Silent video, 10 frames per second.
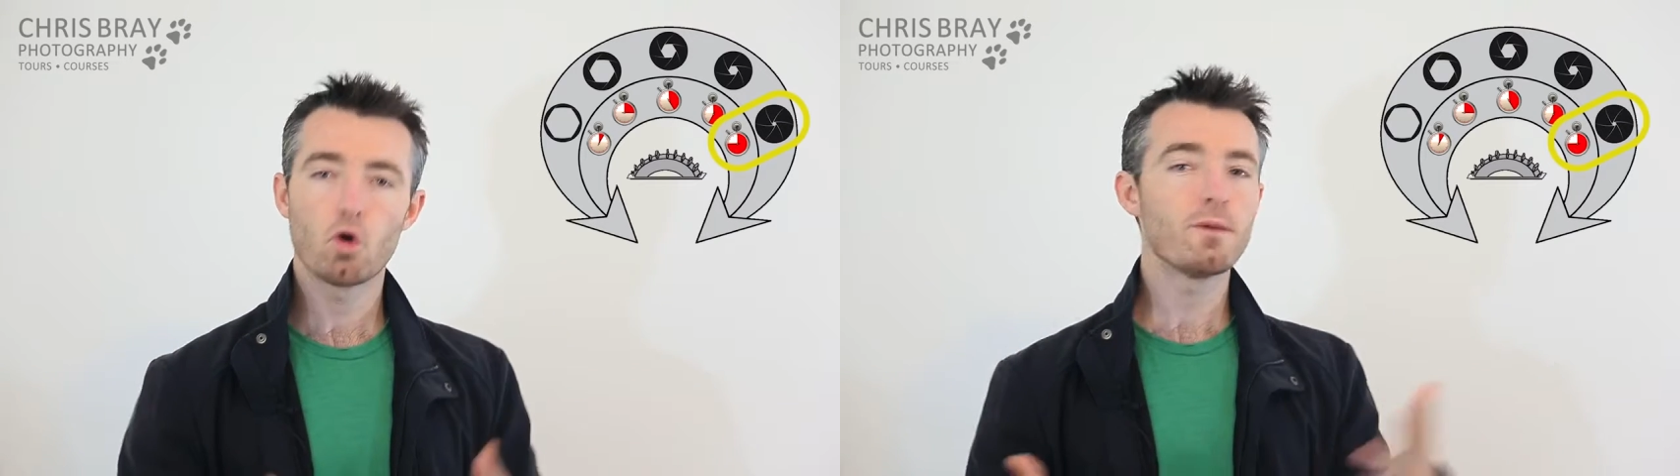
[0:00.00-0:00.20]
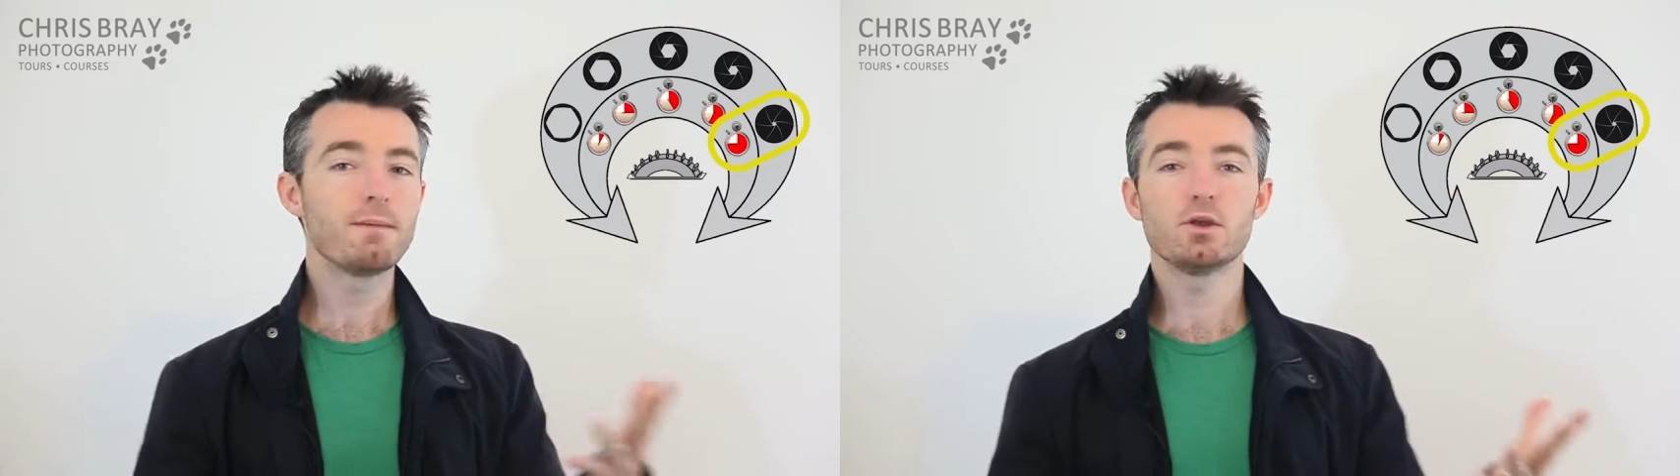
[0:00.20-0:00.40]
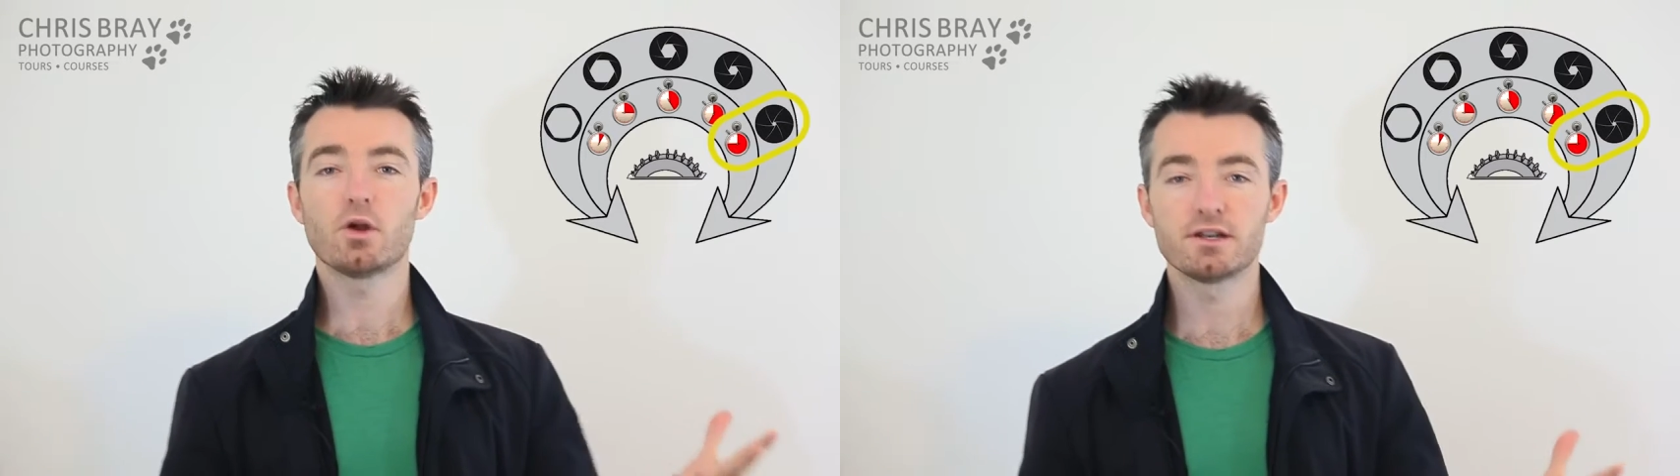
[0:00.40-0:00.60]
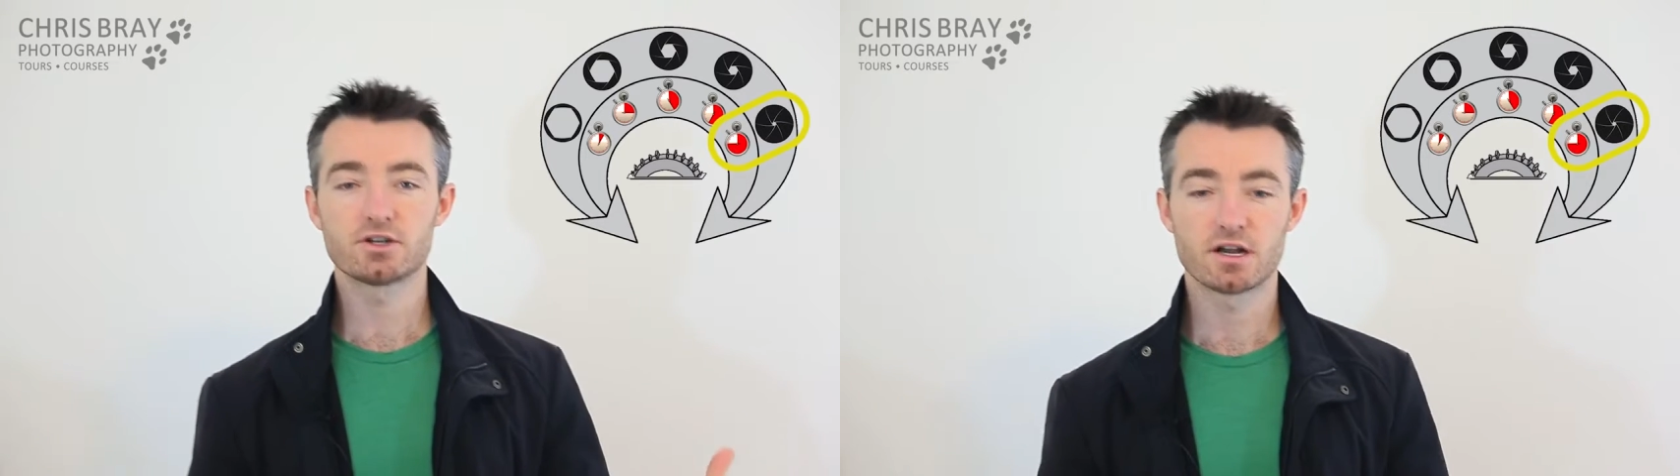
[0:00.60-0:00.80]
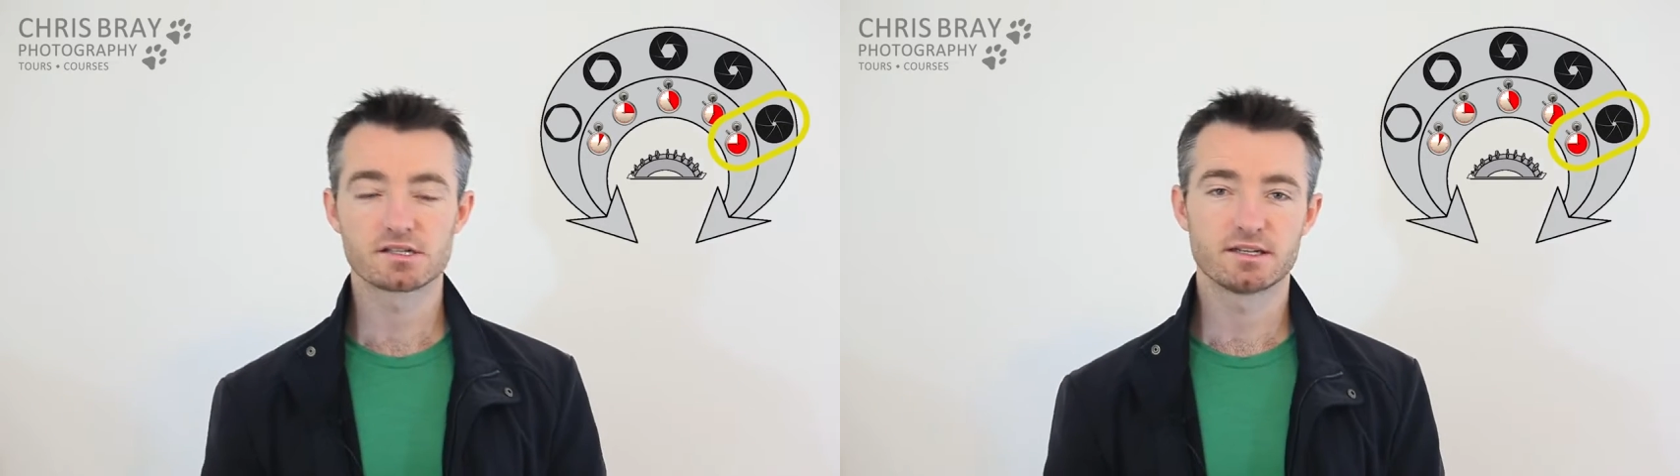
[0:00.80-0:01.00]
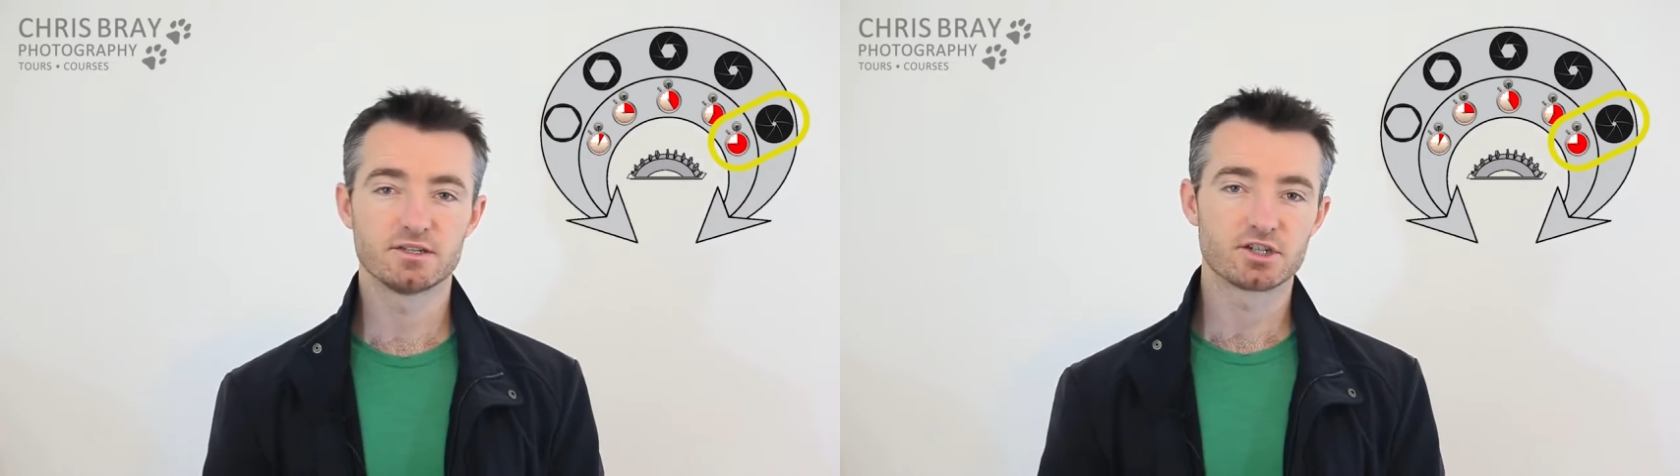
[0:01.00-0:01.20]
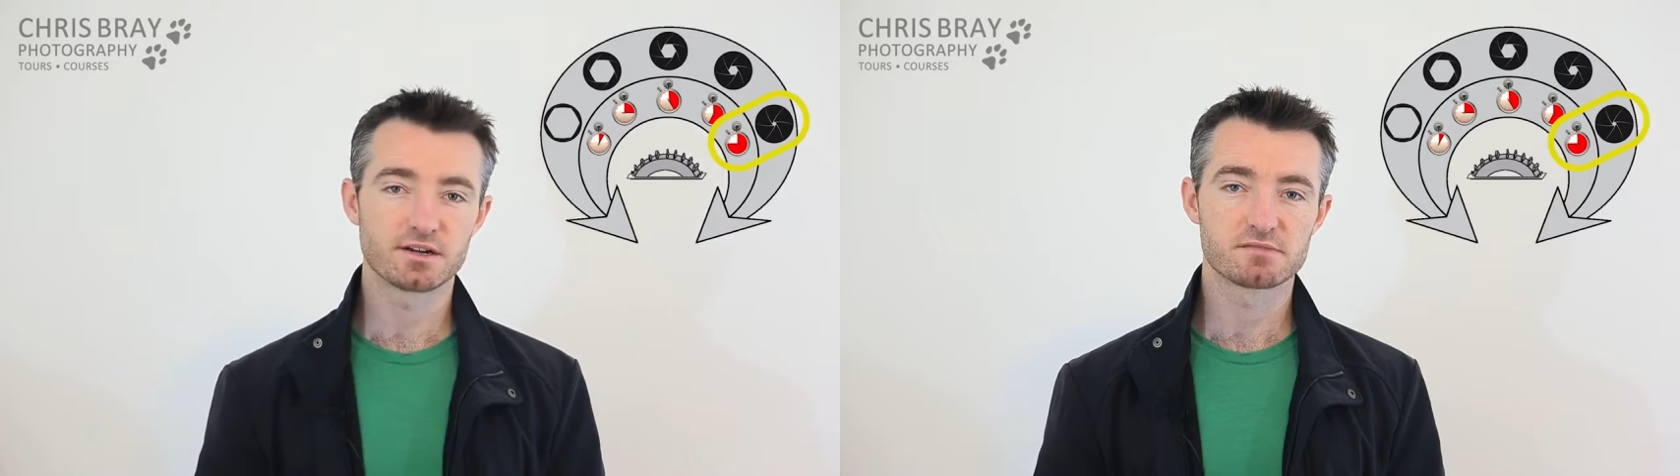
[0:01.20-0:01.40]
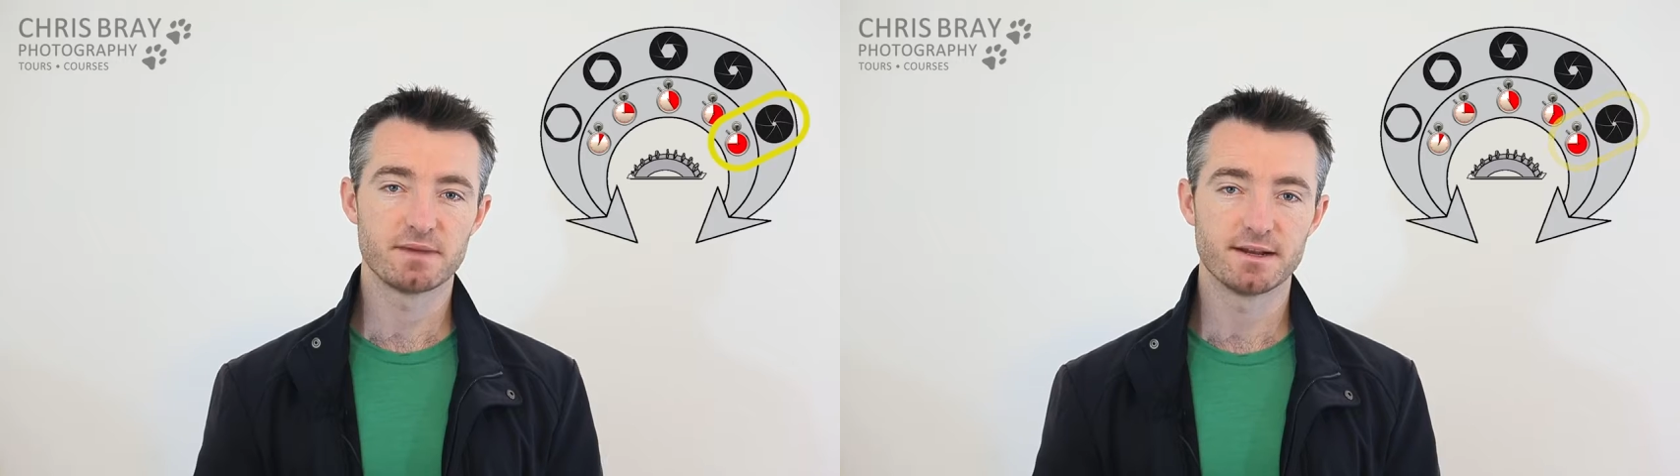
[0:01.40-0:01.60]
Or maybe you're not interested in
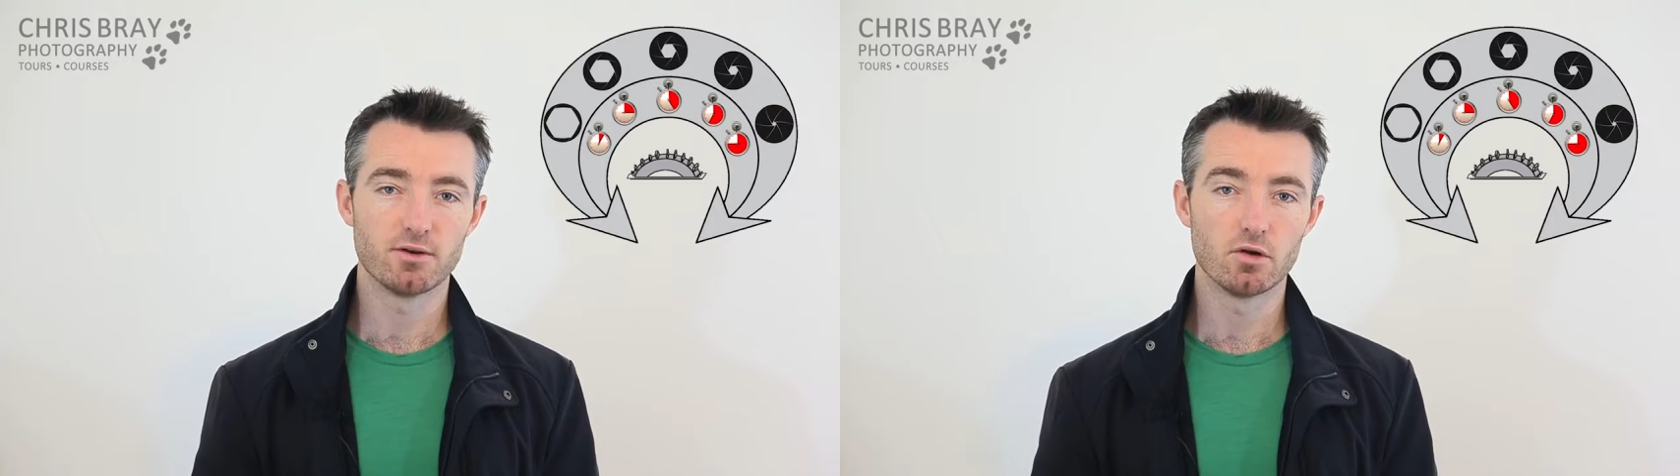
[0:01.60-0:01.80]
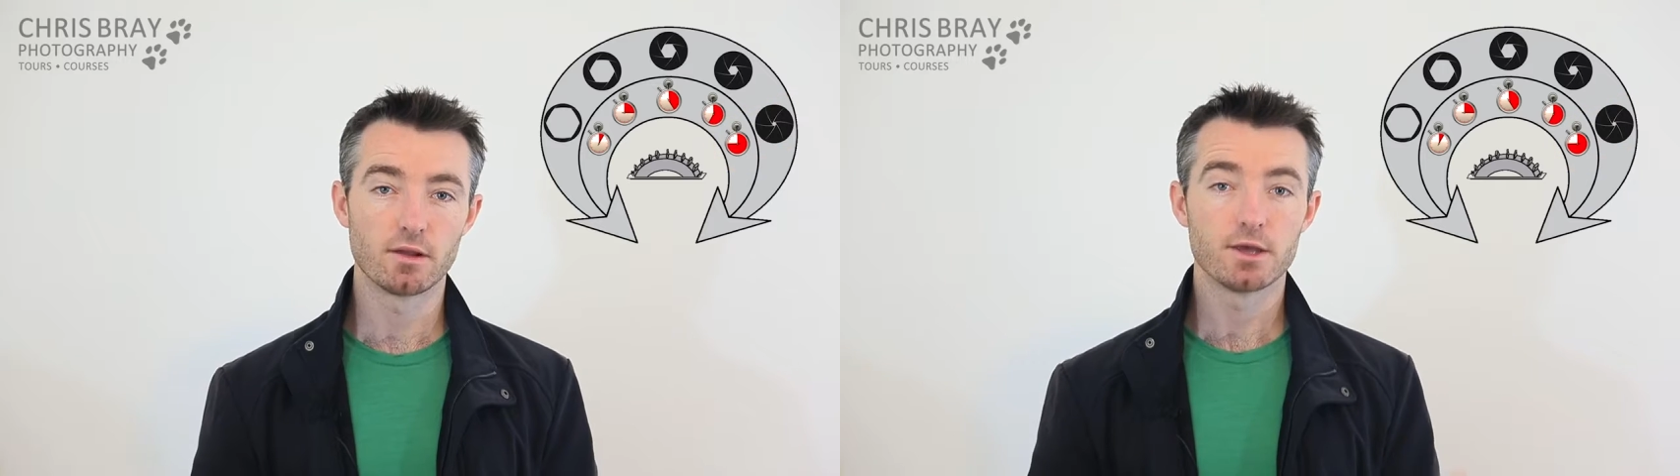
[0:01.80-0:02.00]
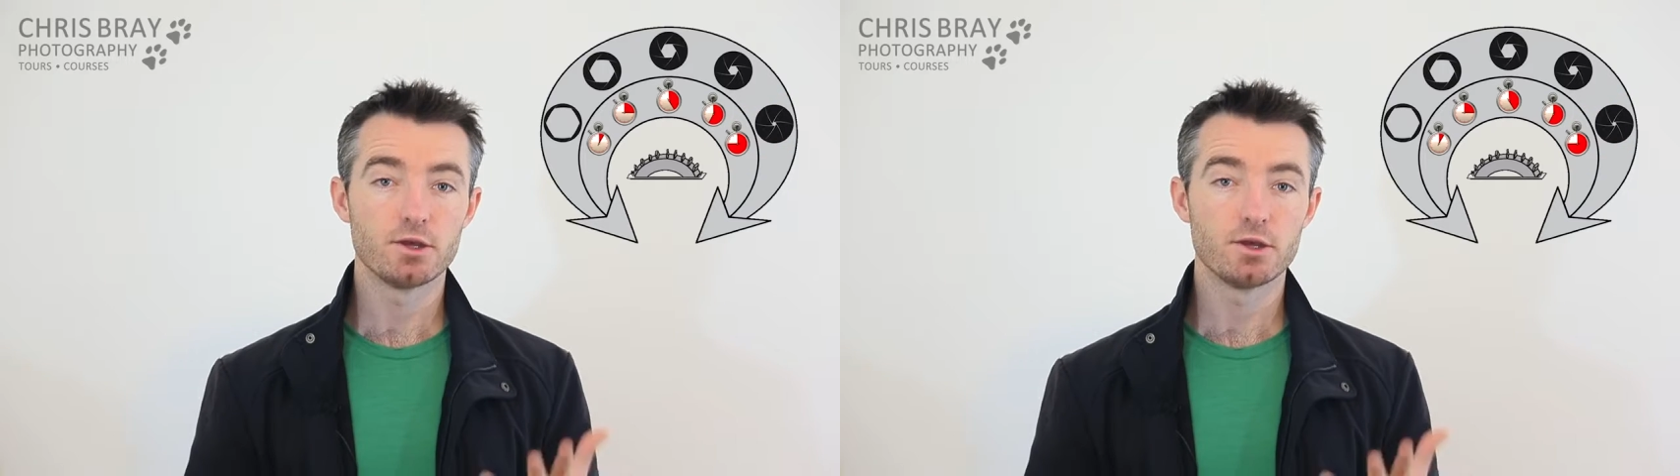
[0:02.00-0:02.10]
shutter speed at all.